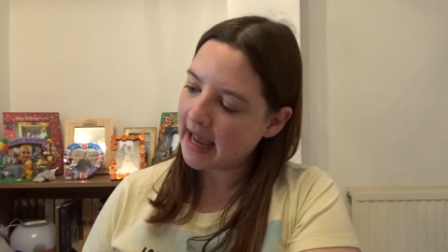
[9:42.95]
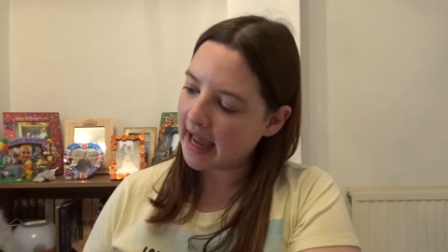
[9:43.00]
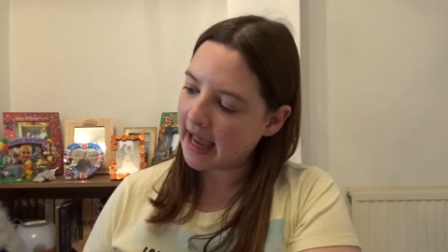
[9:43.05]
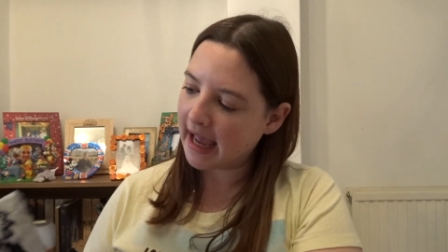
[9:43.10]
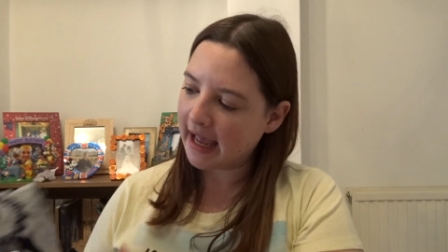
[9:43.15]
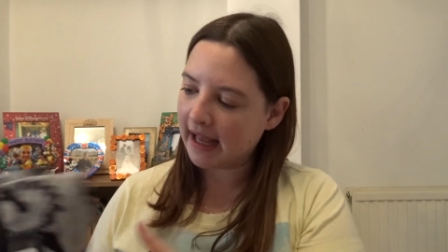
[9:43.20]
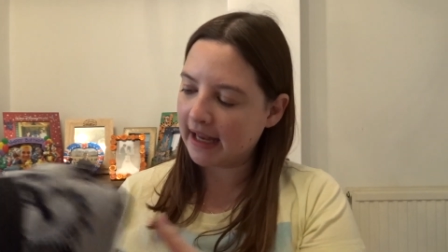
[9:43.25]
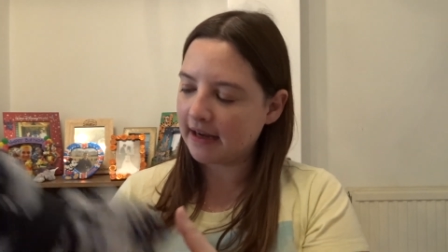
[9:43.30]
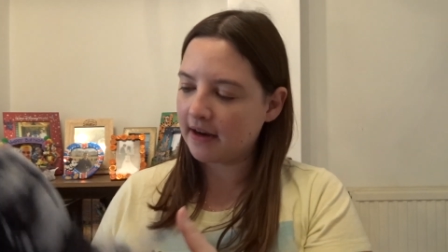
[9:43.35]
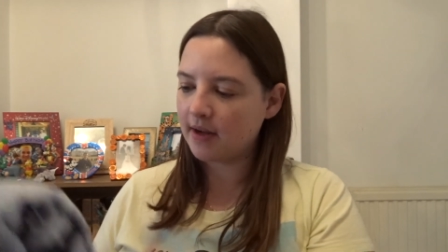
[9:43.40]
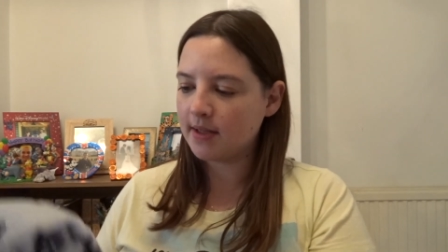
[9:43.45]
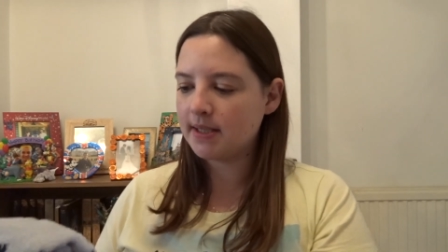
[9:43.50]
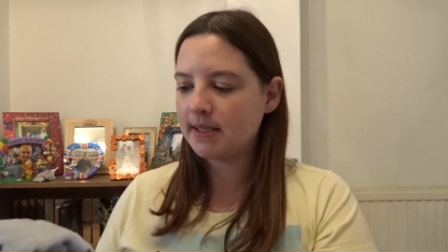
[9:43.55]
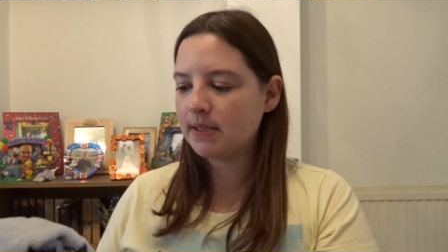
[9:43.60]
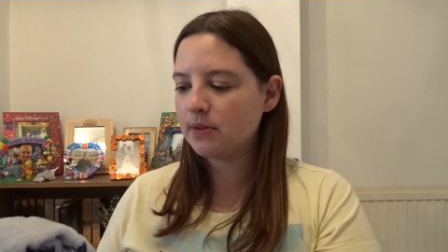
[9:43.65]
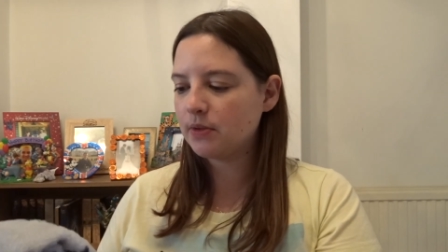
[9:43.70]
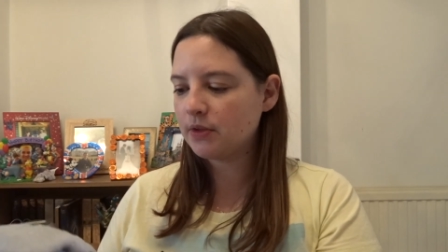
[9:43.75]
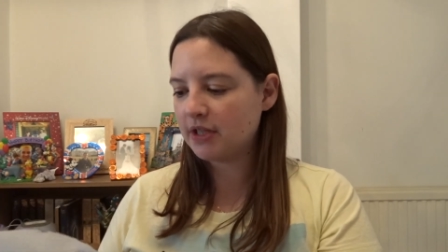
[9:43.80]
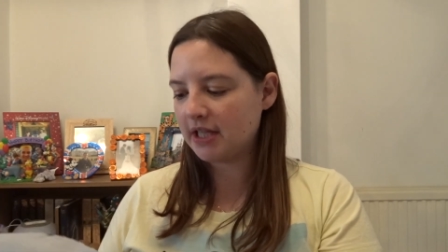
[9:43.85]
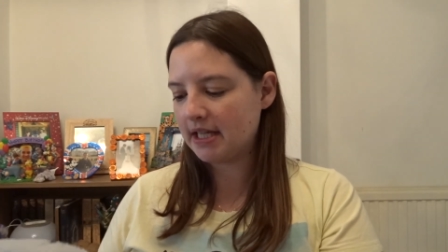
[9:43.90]
and I
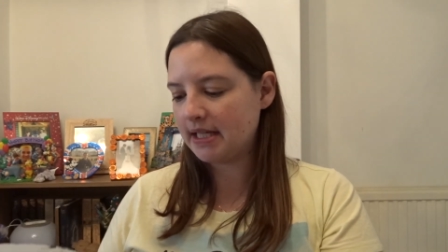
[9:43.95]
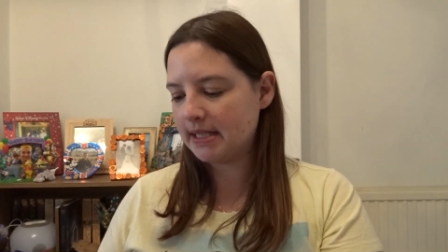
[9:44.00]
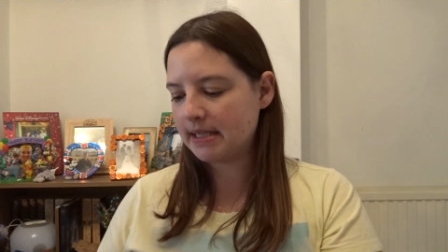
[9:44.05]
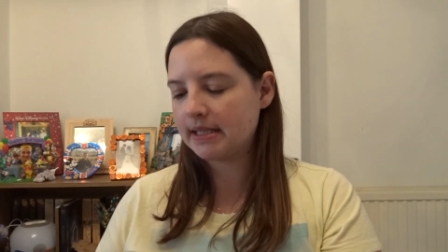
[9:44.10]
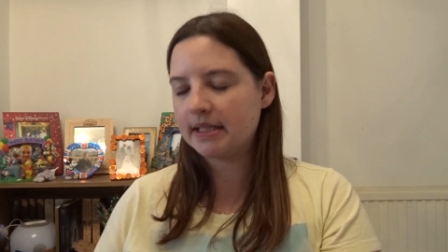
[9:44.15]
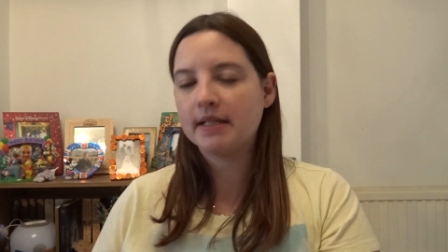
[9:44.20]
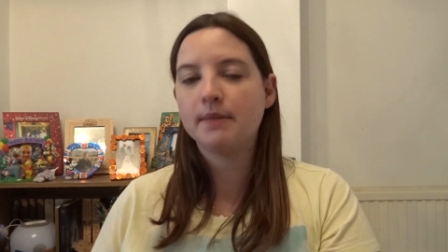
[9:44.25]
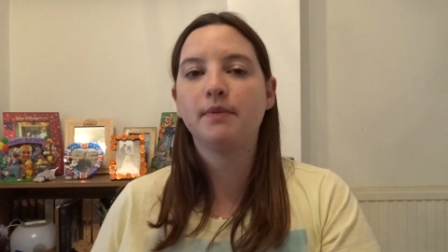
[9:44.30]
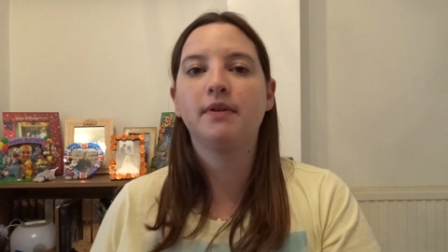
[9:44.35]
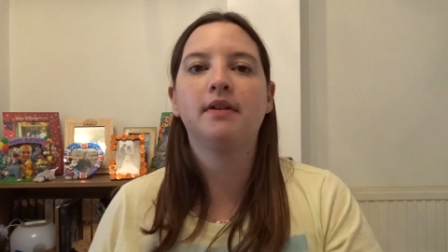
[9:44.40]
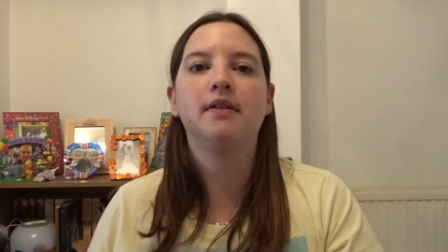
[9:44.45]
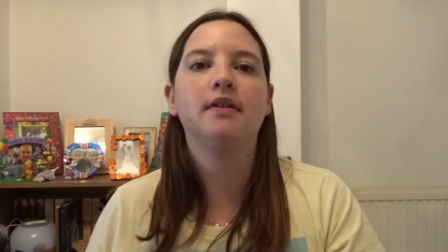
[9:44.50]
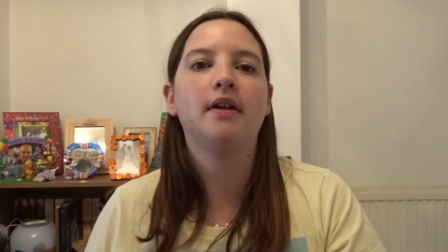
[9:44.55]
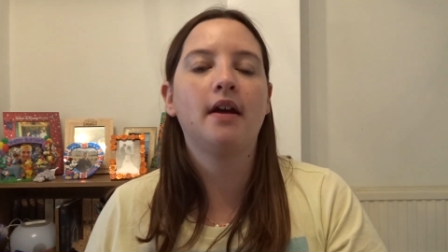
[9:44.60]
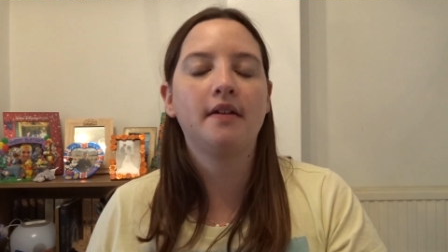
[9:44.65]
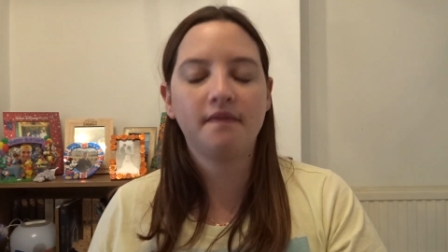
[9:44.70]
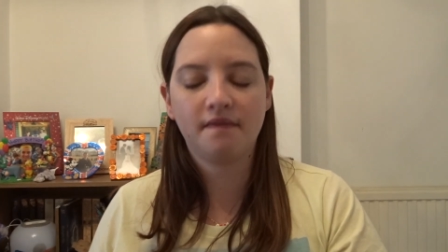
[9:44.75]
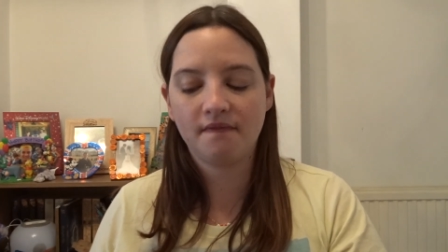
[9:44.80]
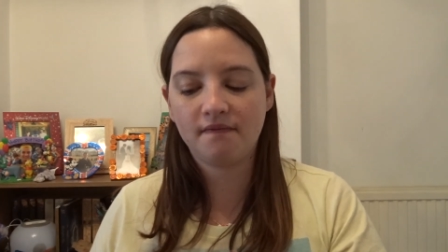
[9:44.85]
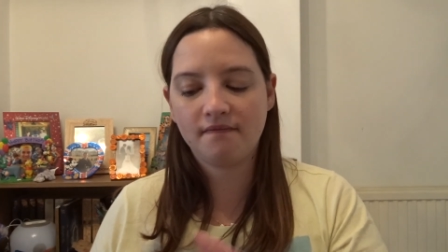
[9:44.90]
saw this. The
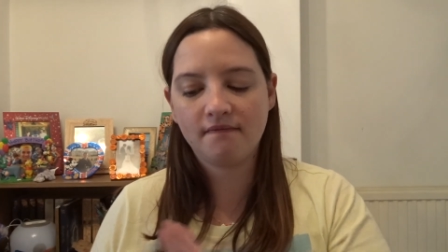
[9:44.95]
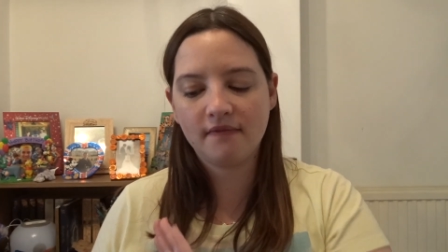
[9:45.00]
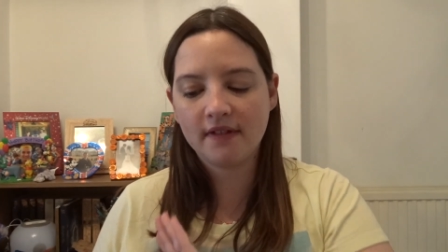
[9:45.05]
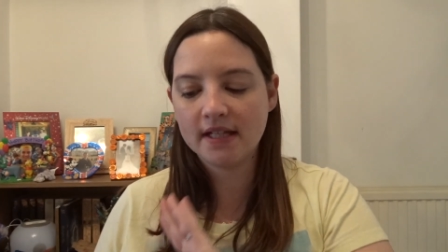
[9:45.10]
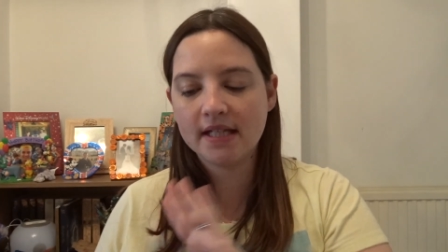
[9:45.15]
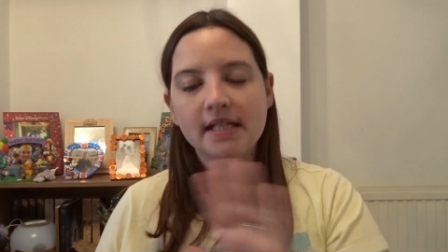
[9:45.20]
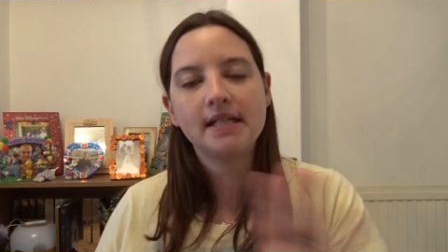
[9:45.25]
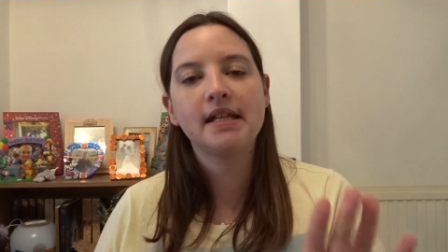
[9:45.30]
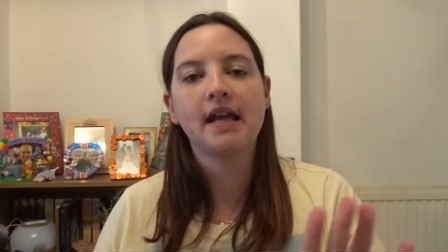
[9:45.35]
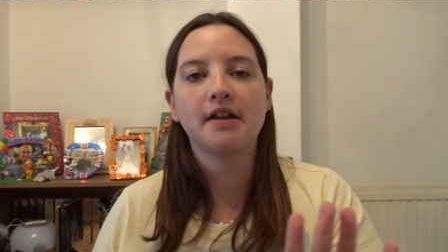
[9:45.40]
This